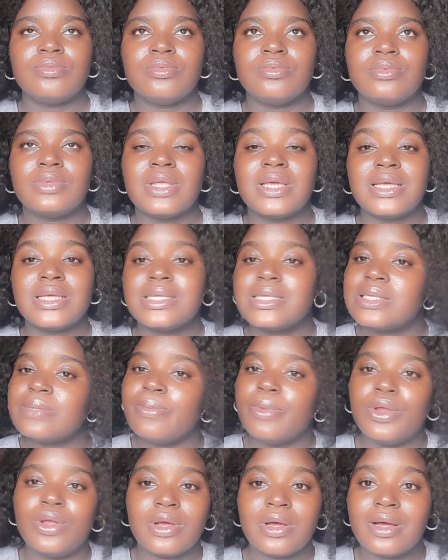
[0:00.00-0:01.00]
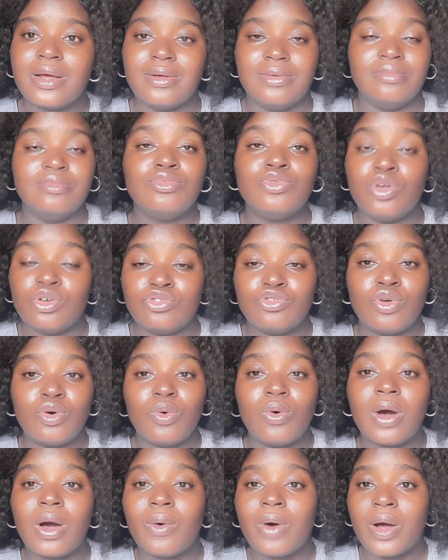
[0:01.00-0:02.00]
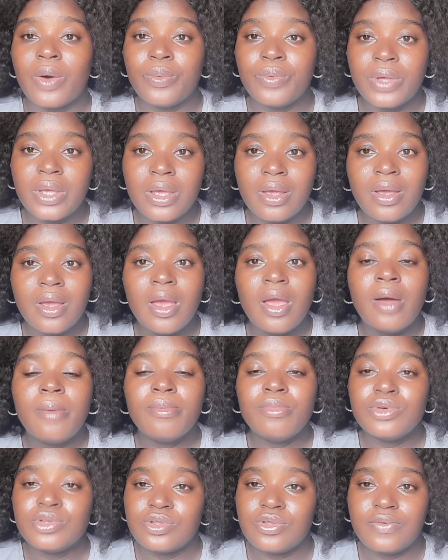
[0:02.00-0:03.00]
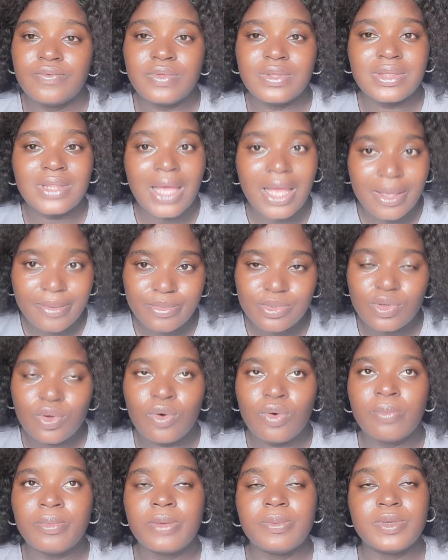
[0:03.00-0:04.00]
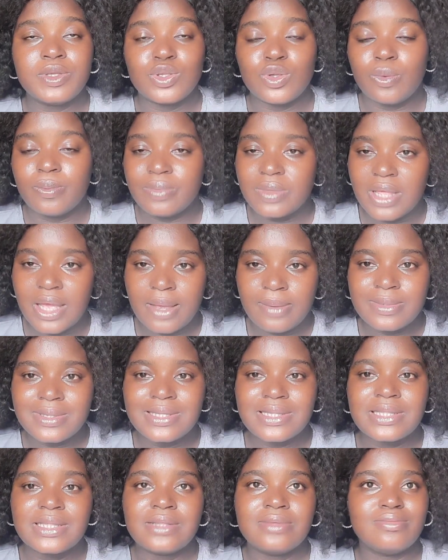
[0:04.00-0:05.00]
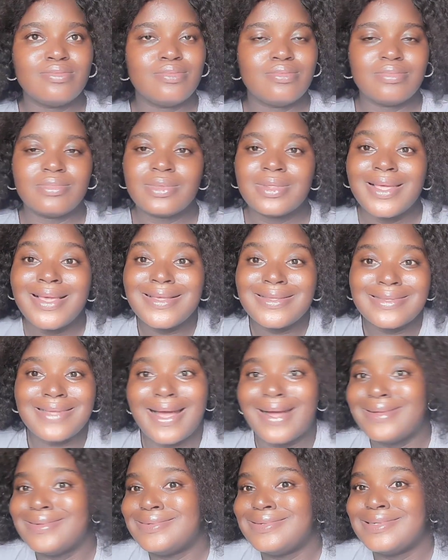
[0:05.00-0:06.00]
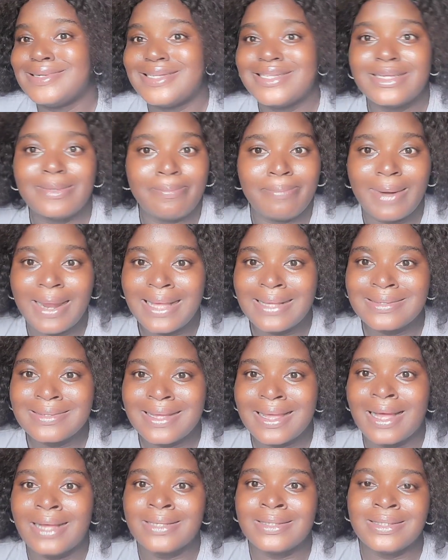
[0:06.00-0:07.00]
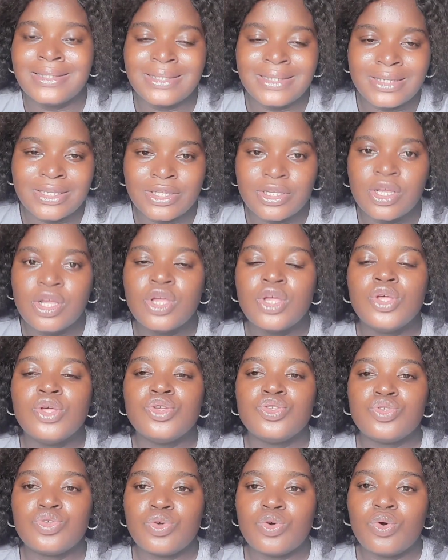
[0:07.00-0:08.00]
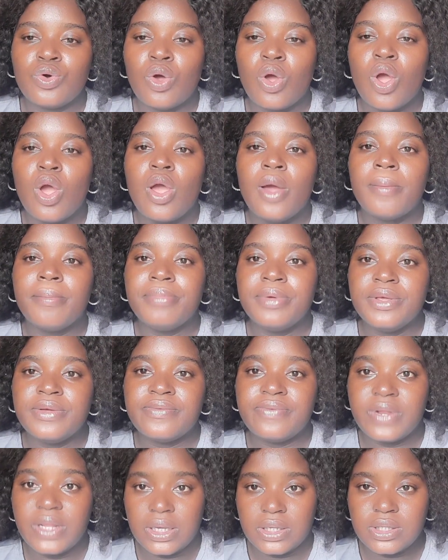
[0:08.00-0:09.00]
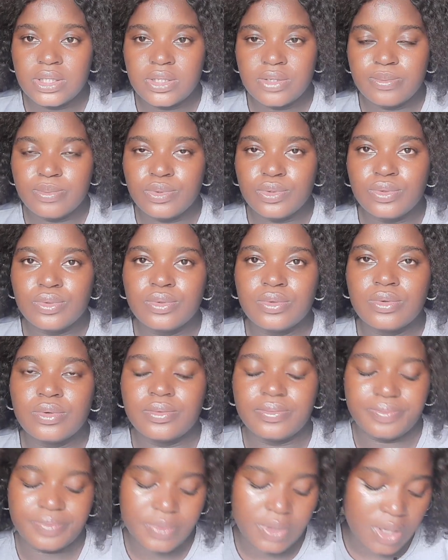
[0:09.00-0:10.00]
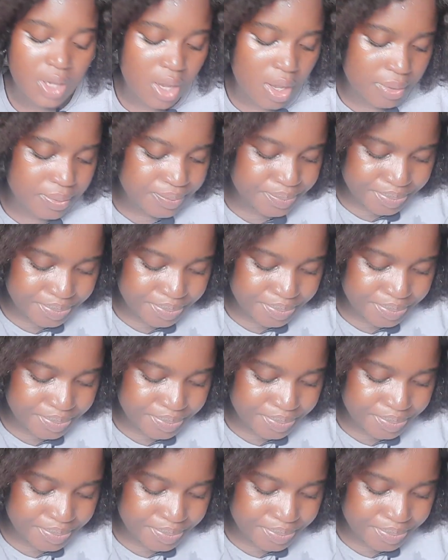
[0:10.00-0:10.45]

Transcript: things may does not go our way most of the times, or maybe sometimes things can change, plans can change. So be flexible. Yeah,